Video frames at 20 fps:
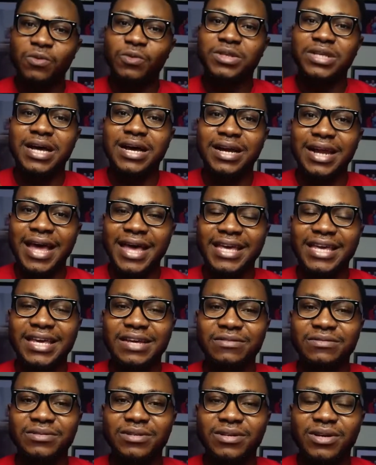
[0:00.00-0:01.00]
without
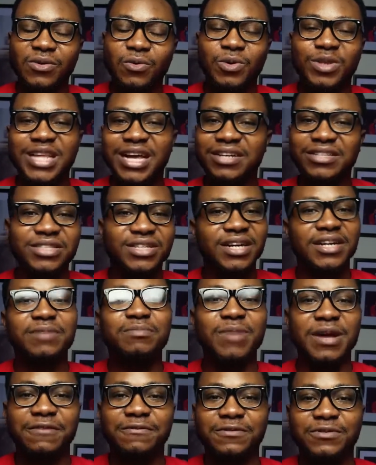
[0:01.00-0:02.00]
liking, without sharing
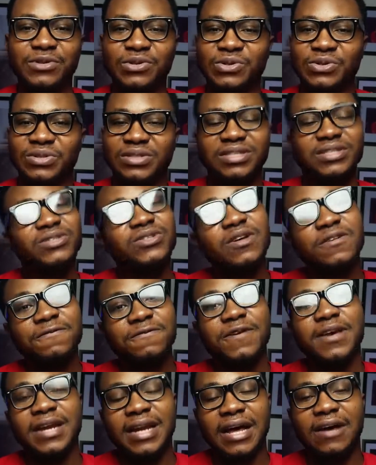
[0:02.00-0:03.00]
my videos. It's not
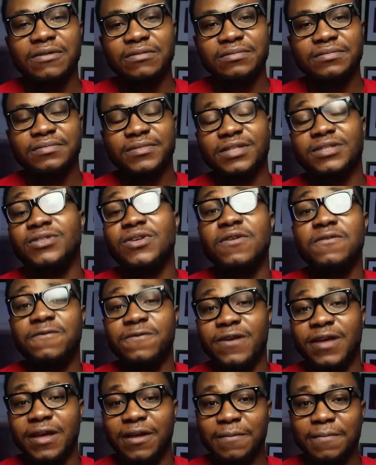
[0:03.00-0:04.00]
fair now. It's not
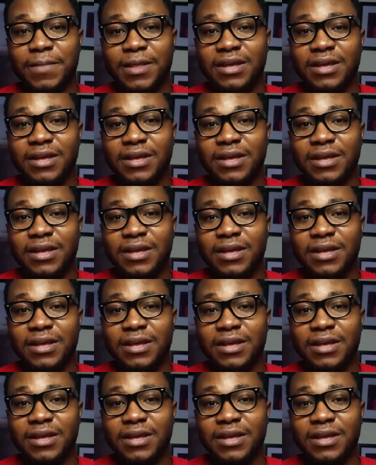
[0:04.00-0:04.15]
fair.